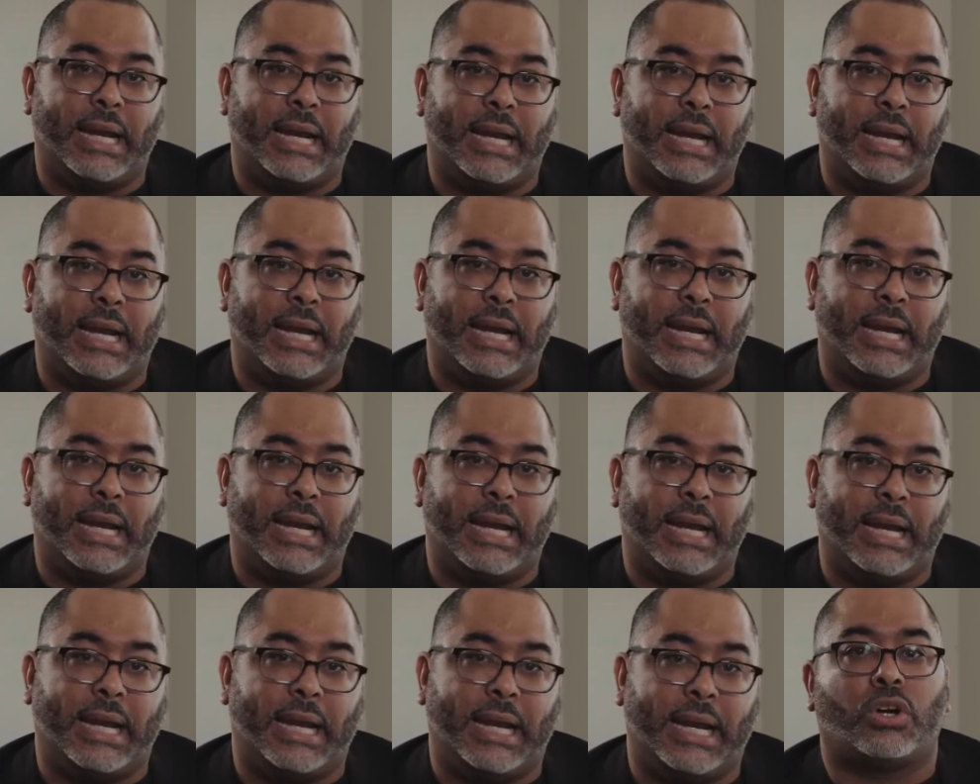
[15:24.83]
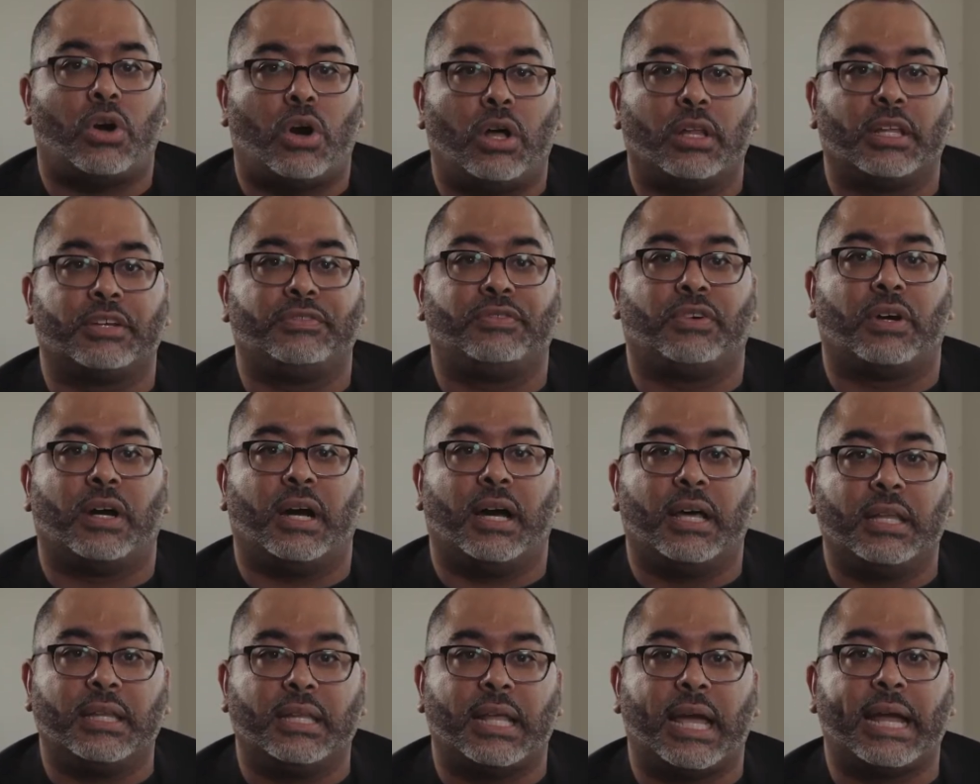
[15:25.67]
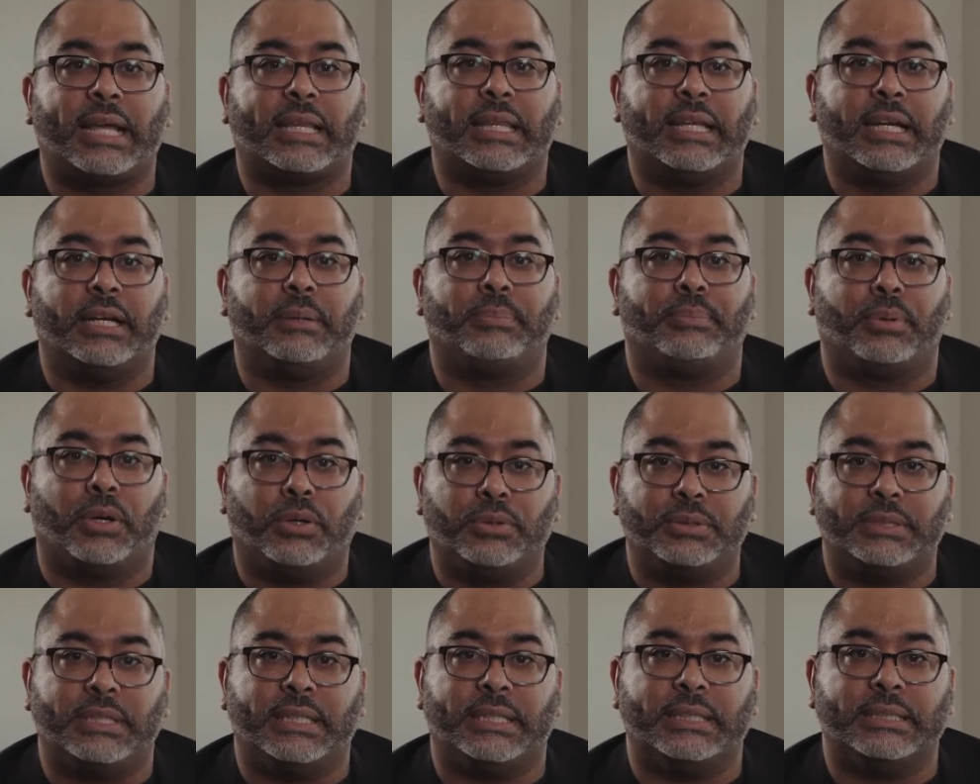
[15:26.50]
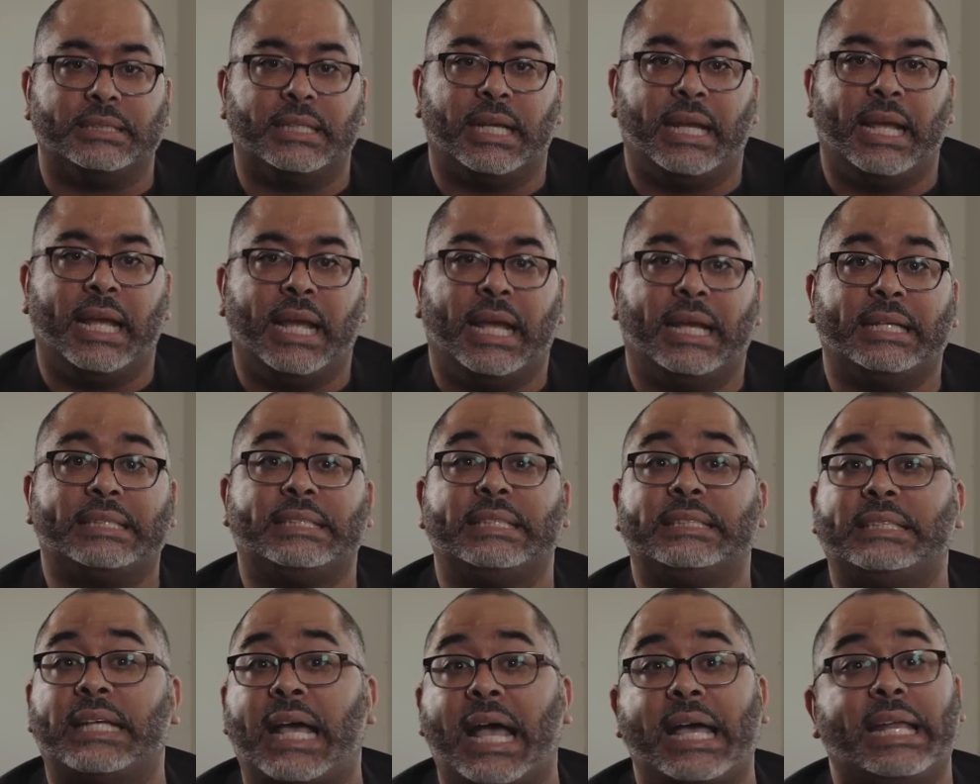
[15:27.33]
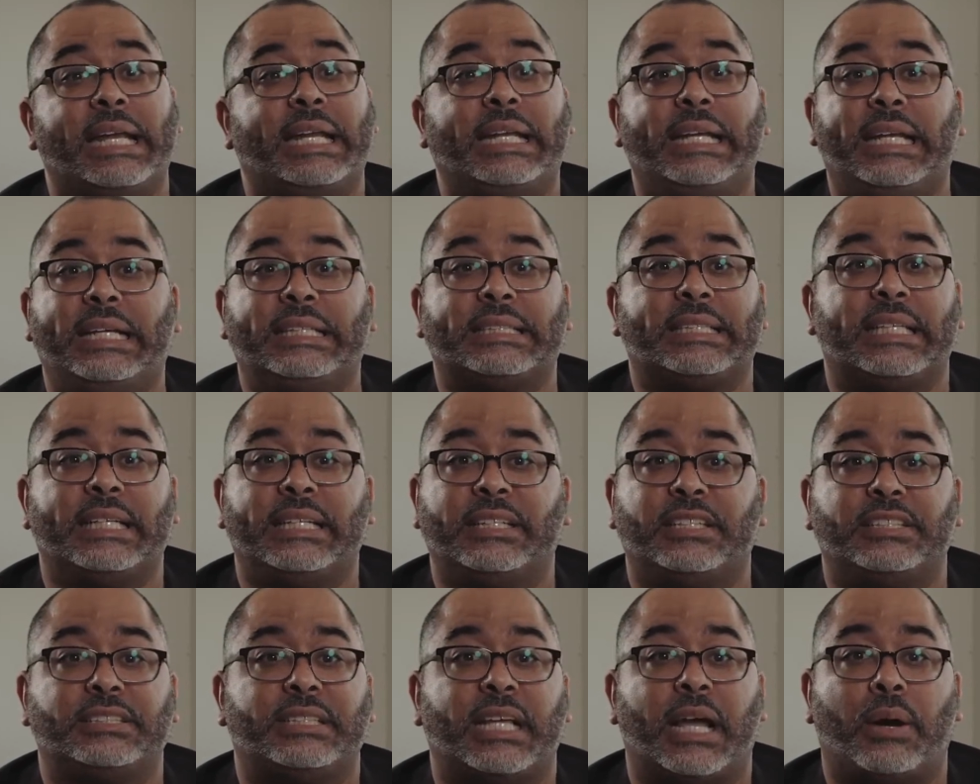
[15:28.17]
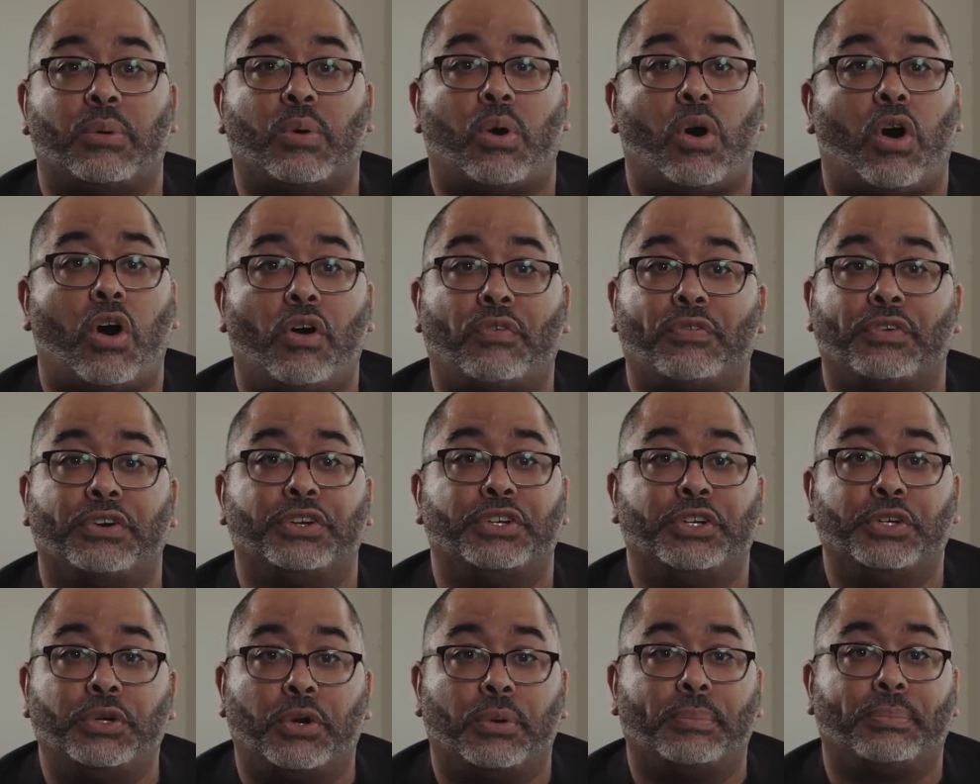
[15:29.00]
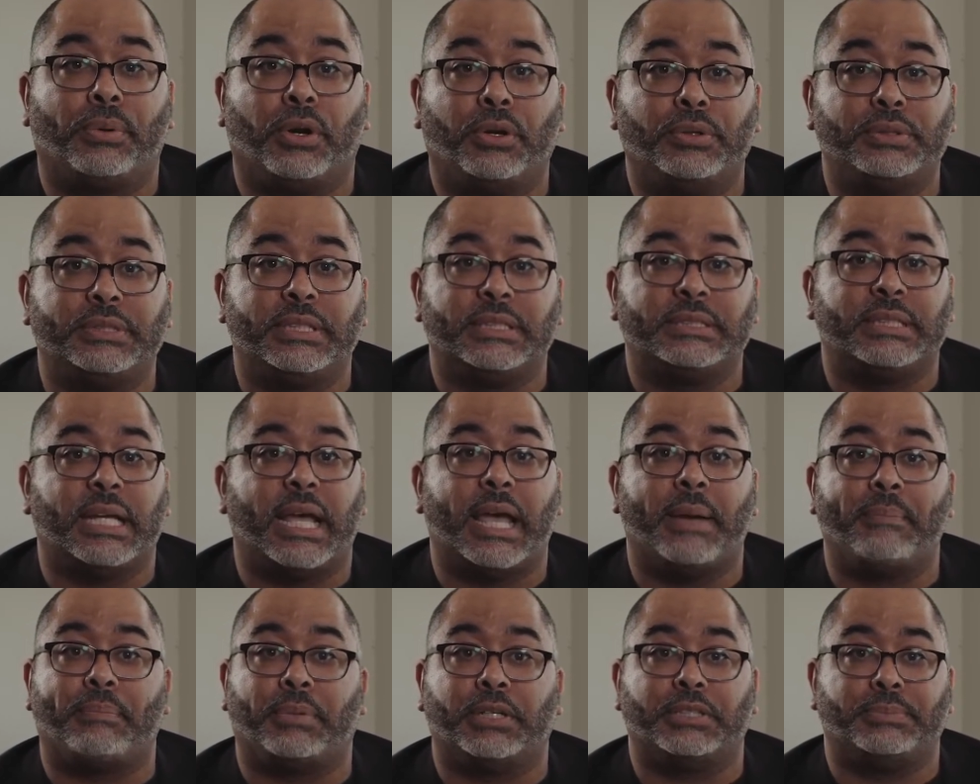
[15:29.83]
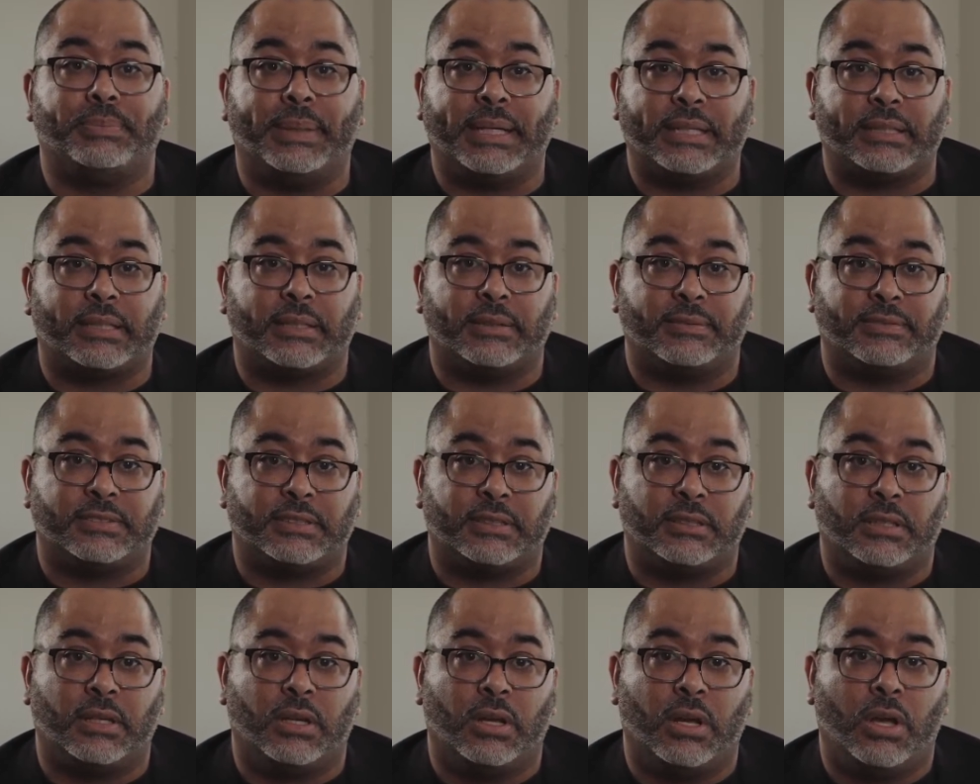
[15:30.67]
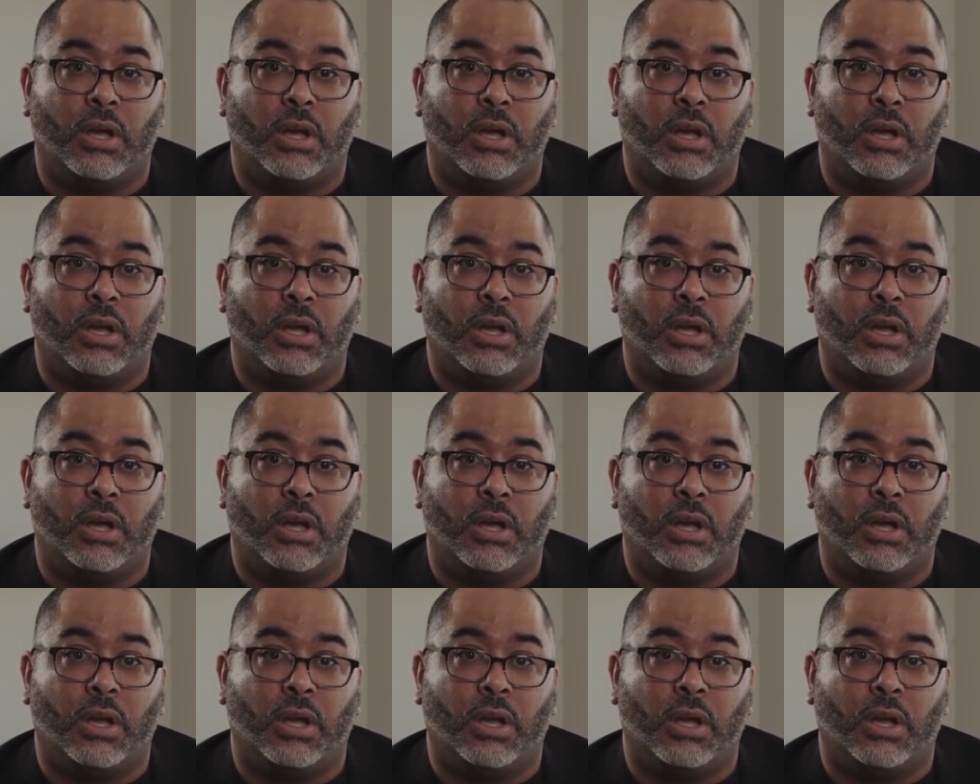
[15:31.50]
This moment is calling for unlikely approaches, and society needs leaders that will offer new approaches and perspectives.